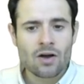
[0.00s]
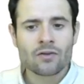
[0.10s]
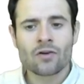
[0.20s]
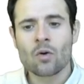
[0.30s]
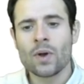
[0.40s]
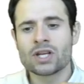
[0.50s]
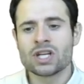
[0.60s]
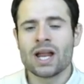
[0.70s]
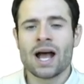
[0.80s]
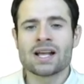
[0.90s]
for which
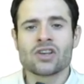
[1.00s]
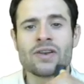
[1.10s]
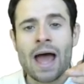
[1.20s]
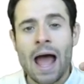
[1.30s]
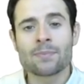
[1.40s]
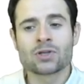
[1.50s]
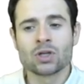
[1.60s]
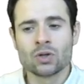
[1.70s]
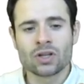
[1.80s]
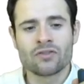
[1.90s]
it has an
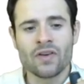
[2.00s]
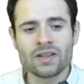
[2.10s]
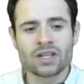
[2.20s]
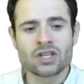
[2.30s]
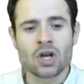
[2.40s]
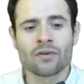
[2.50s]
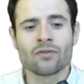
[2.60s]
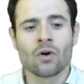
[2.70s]
absolute advantage of,